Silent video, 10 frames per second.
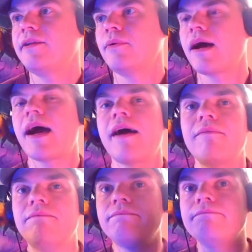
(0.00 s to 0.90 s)
you
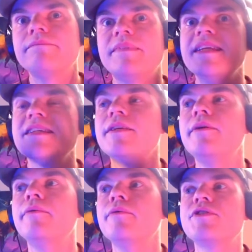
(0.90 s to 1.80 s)
have this
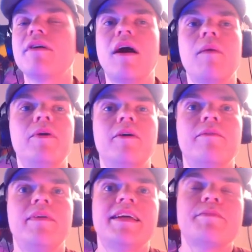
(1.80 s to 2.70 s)
huge amount of
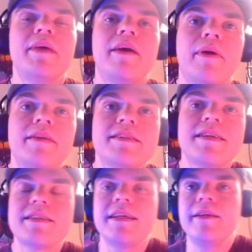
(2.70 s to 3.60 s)

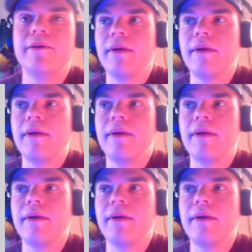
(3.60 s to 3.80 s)
experiences in your